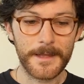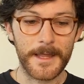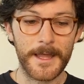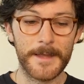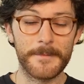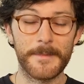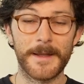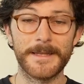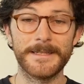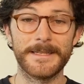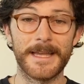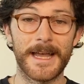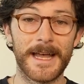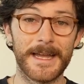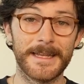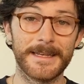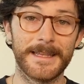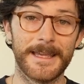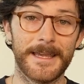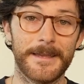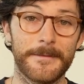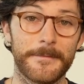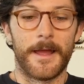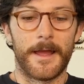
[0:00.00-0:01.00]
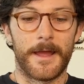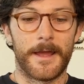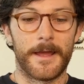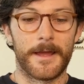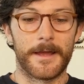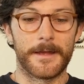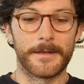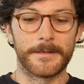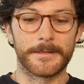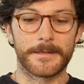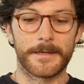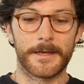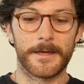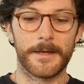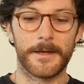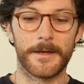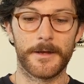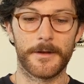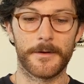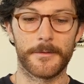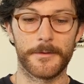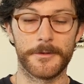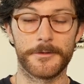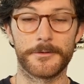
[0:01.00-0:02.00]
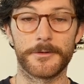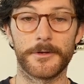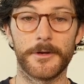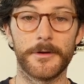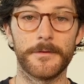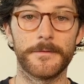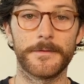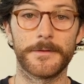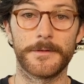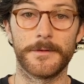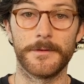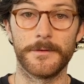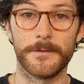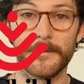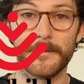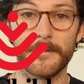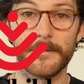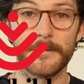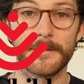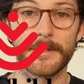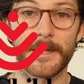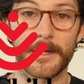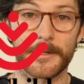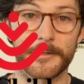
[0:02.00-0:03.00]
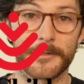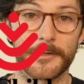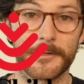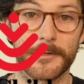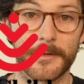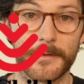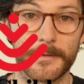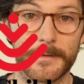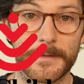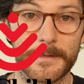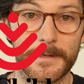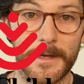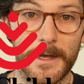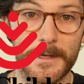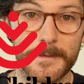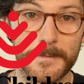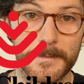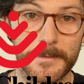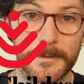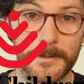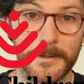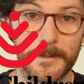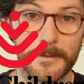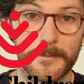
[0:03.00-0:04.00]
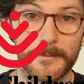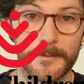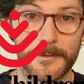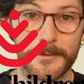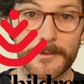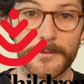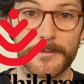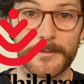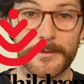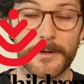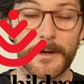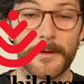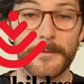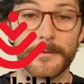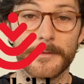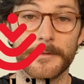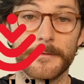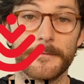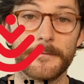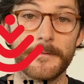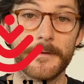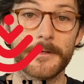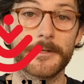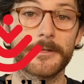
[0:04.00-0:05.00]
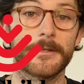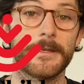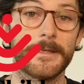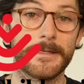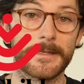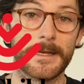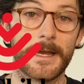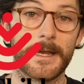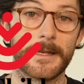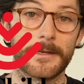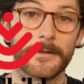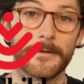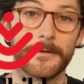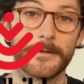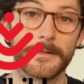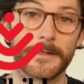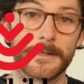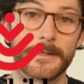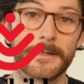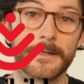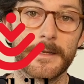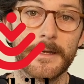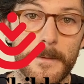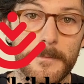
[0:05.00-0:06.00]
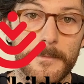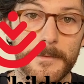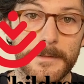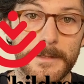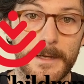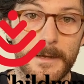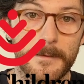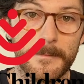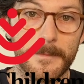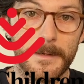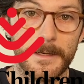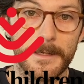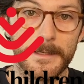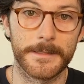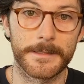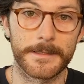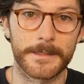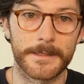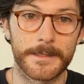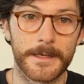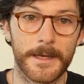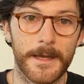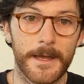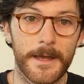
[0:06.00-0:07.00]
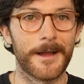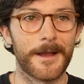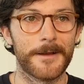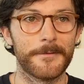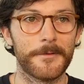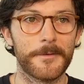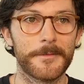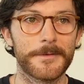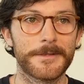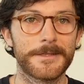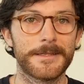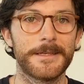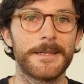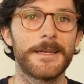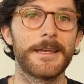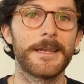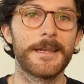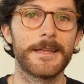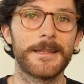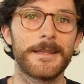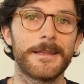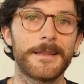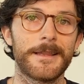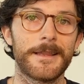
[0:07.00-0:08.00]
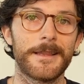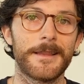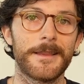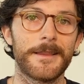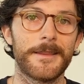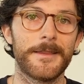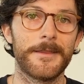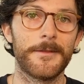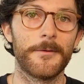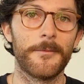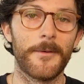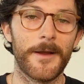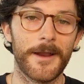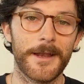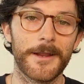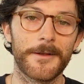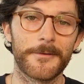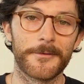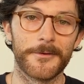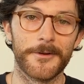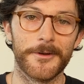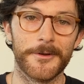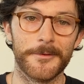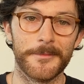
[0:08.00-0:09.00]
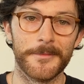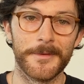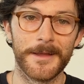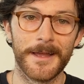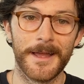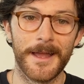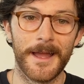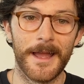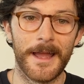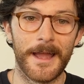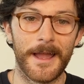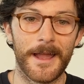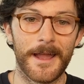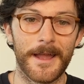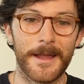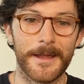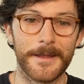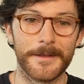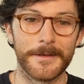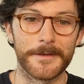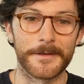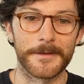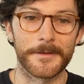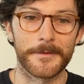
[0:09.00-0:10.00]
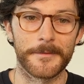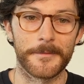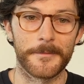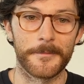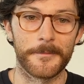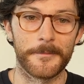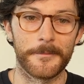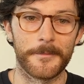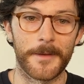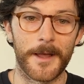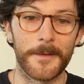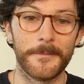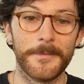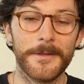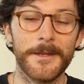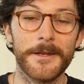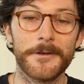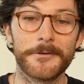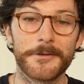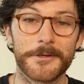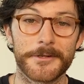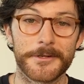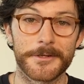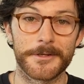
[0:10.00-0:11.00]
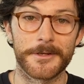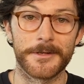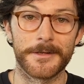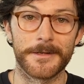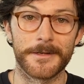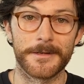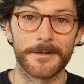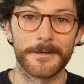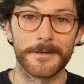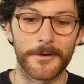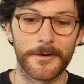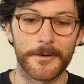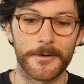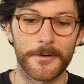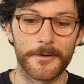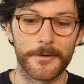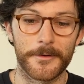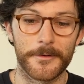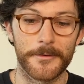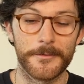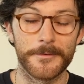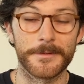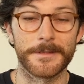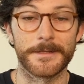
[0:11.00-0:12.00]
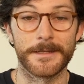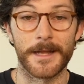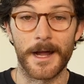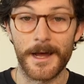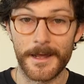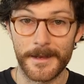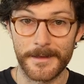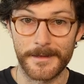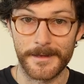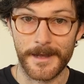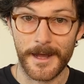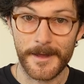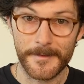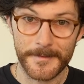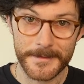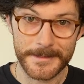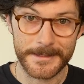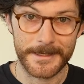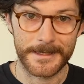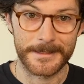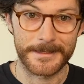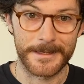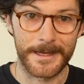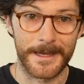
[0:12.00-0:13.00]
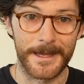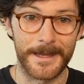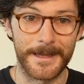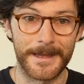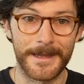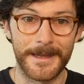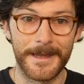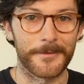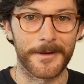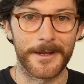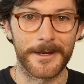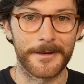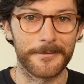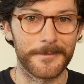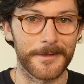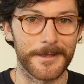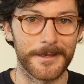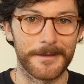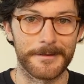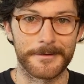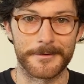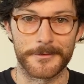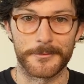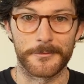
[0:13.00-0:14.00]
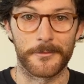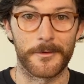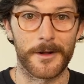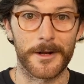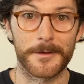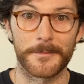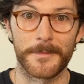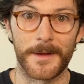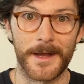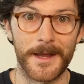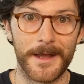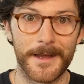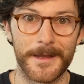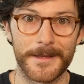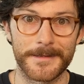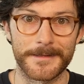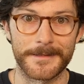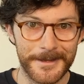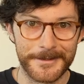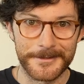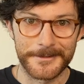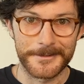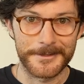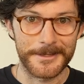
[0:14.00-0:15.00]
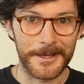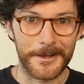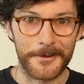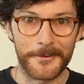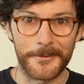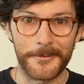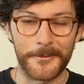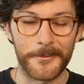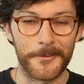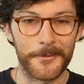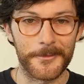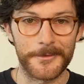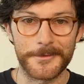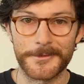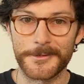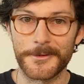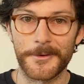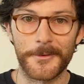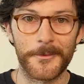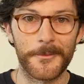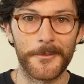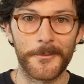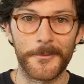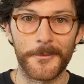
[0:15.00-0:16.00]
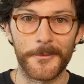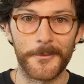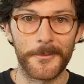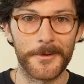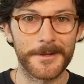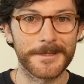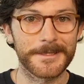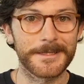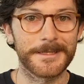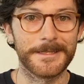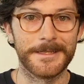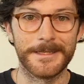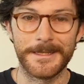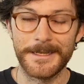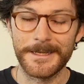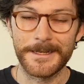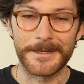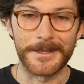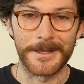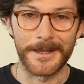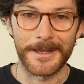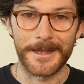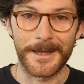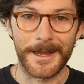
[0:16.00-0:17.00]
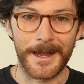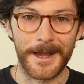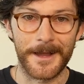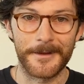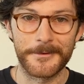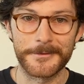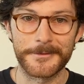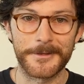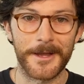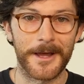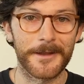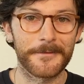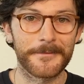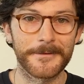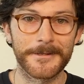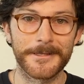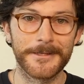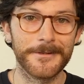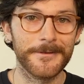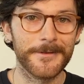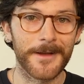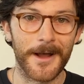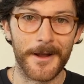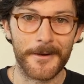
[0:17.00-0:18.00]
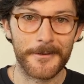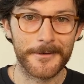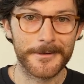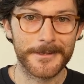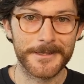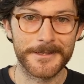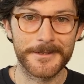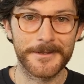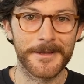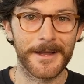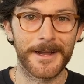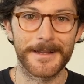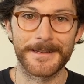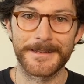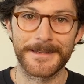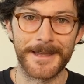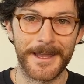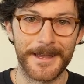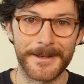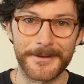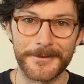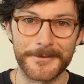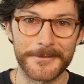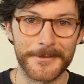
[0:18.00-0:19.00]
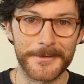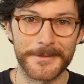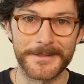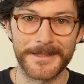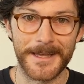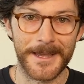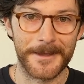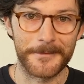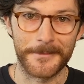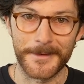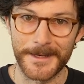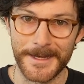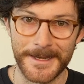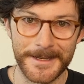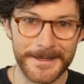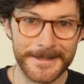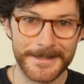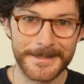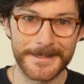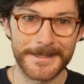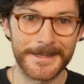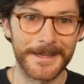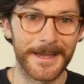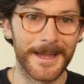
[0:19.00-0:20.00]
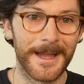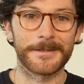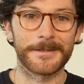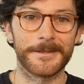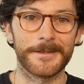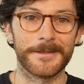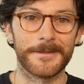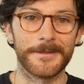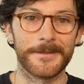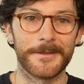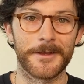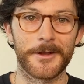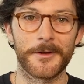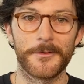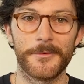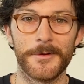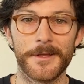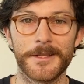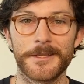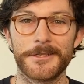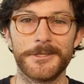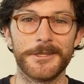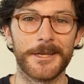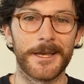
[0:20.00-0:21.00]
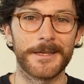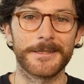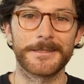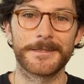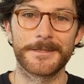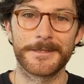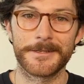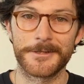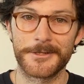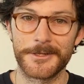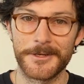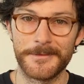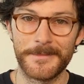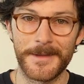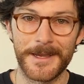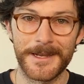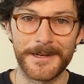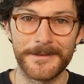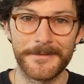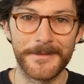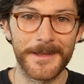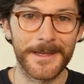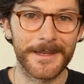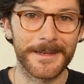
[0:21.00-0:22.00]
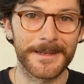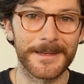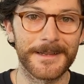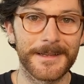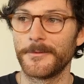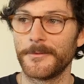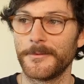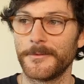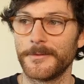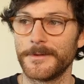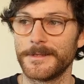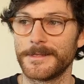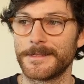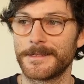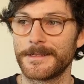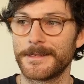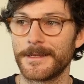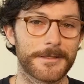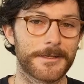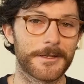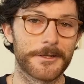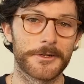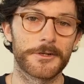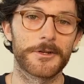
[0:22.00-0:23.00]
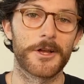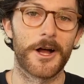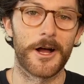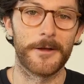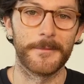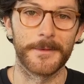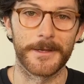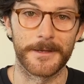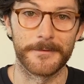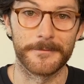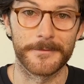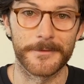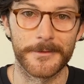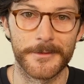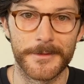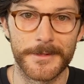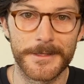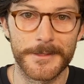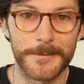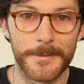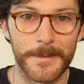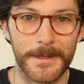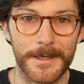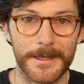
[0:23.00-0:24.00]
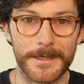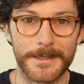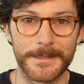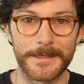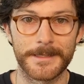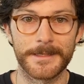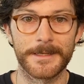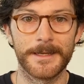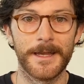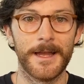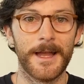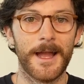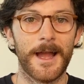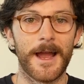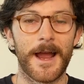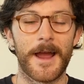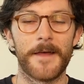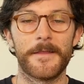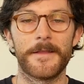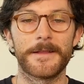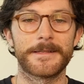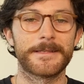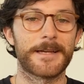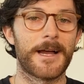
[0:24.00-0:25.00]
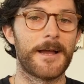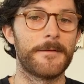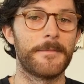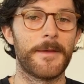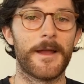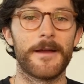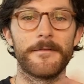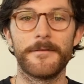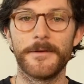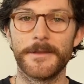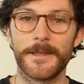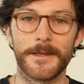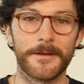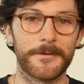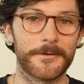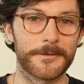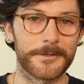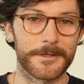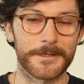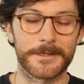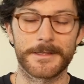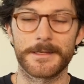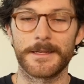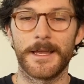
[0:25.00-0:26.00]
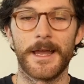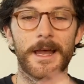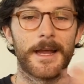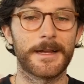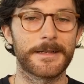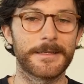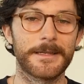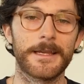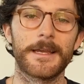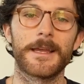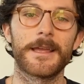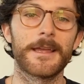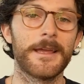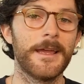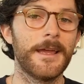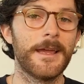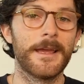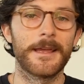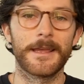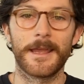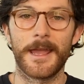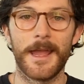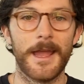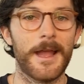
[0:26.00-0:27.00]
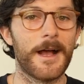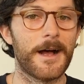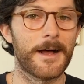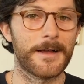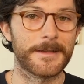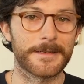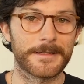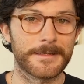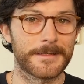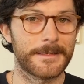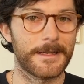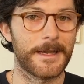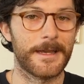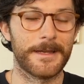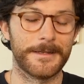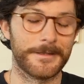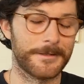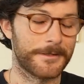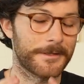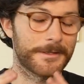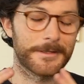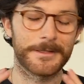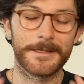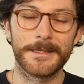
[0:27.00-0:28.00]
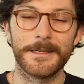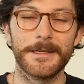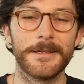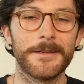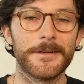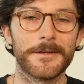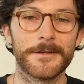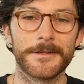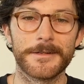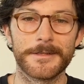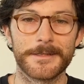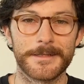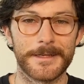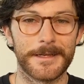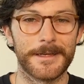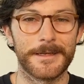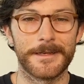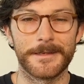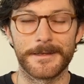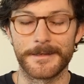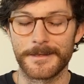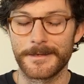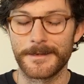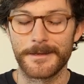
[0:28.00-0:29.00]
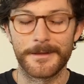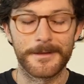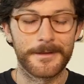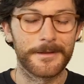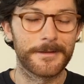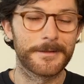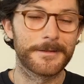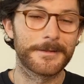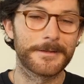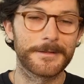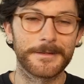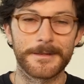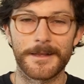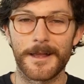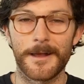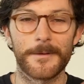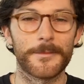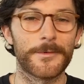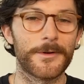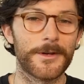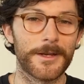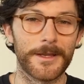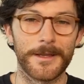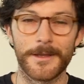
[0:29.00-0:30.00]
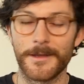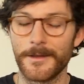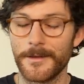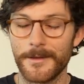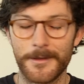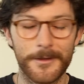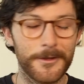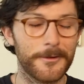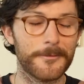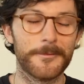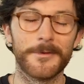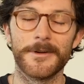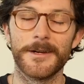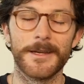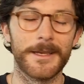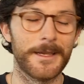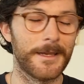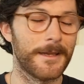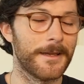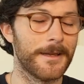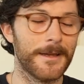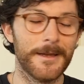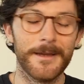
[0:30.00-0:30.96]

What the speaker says: And my dad came, and we drove to Texas Children's Hospital, which is where I was officially diagnosed with diabetes. I remember sitting in the waiting room, and my pediatrician, who was not at the office that day, randomly just walked by us. She was like, "So what's the deal? I was gone for 2 hours and you got diagnosed with diabetes?" The quick jest she made of it was such a calming influence, because at that time, everything was just hectic chaos and just tears and slobbery, goobery.